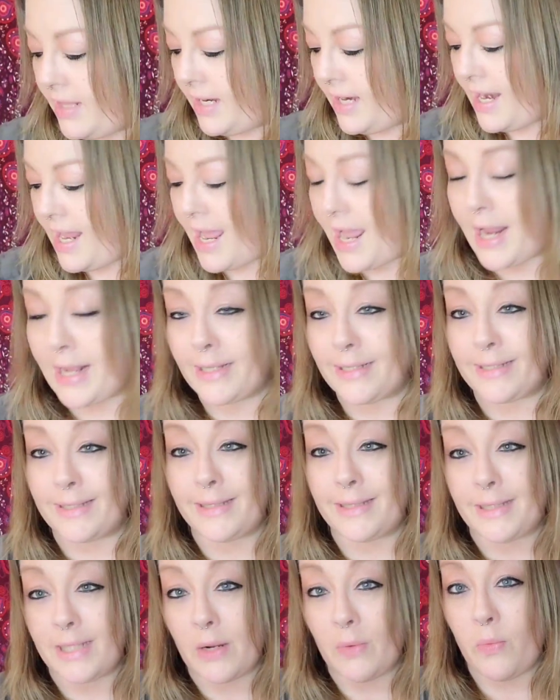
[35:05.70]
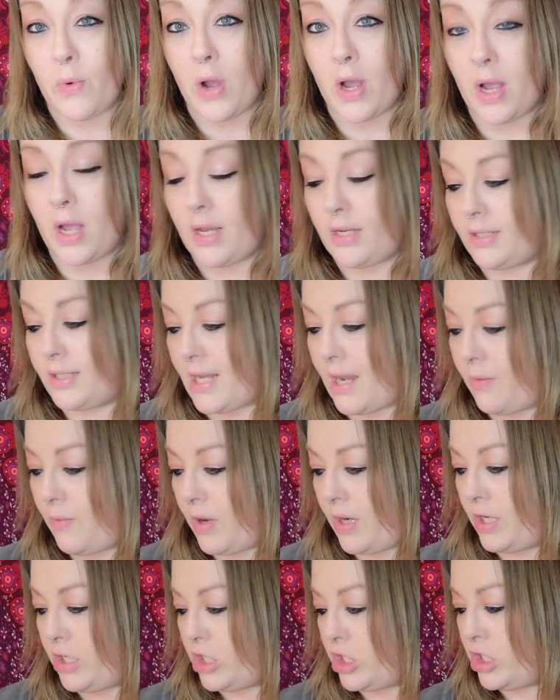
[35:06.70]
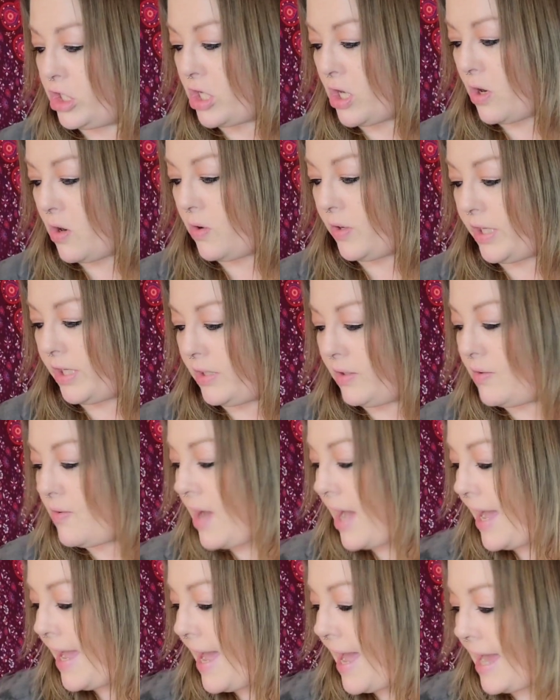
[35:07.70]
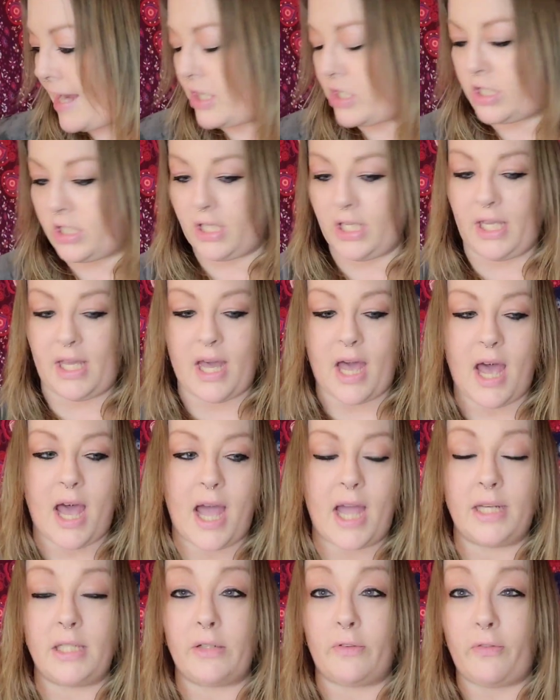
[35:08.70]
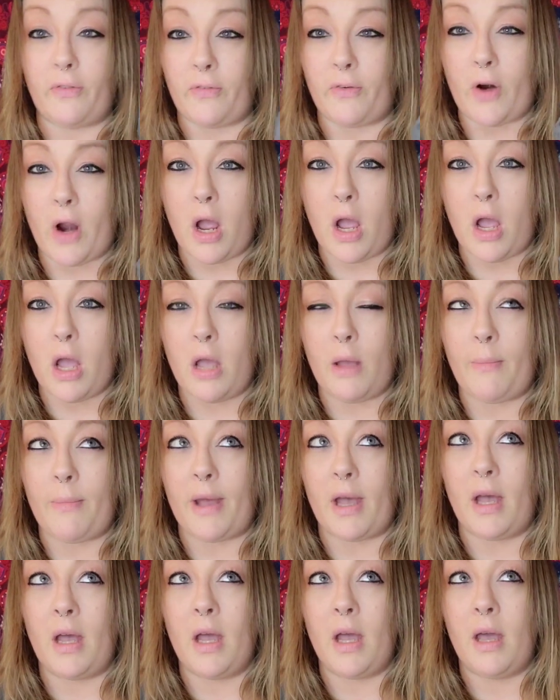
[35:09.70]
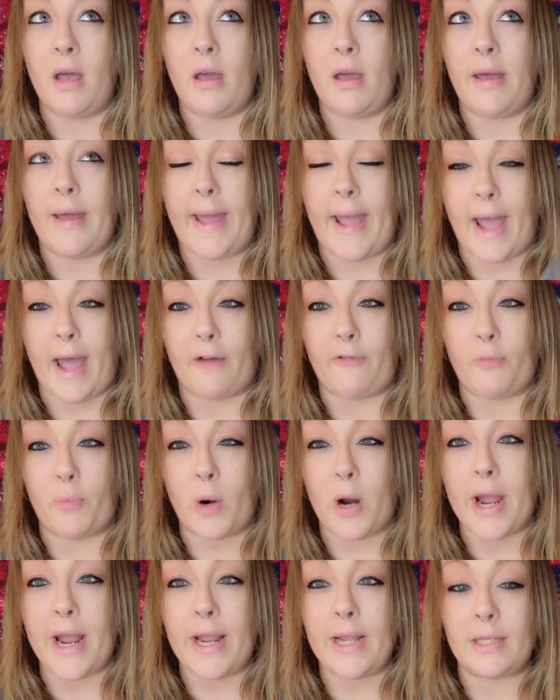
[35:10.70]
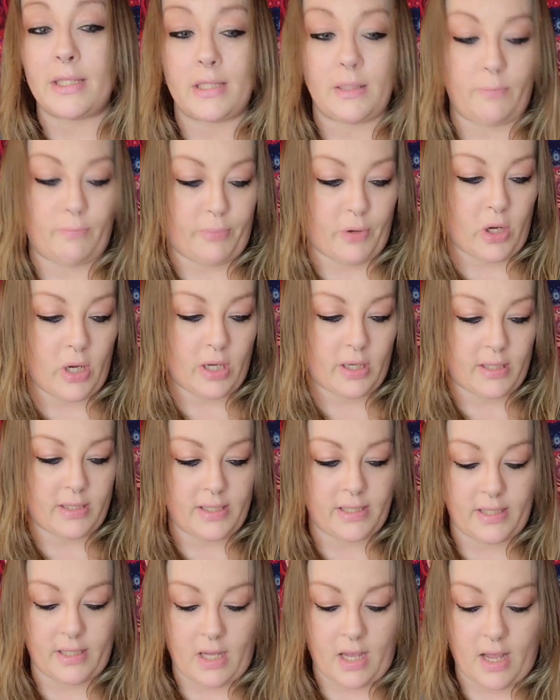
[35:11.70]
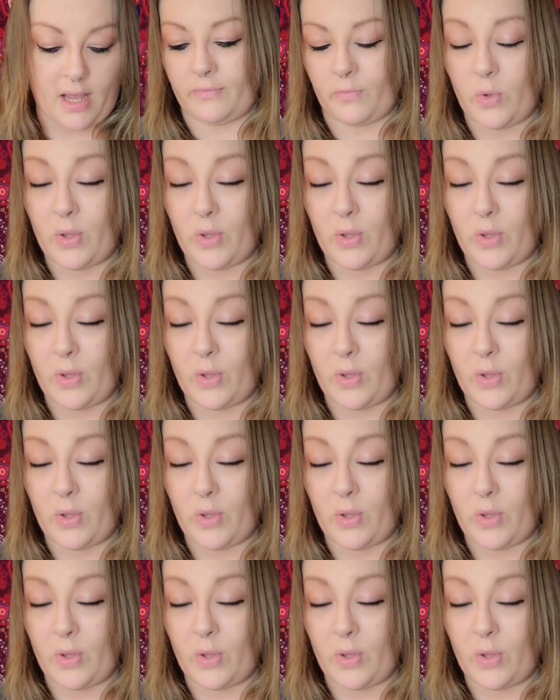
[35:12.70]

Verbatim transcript: The next ones I want to show you, I actually got from Half Price Books.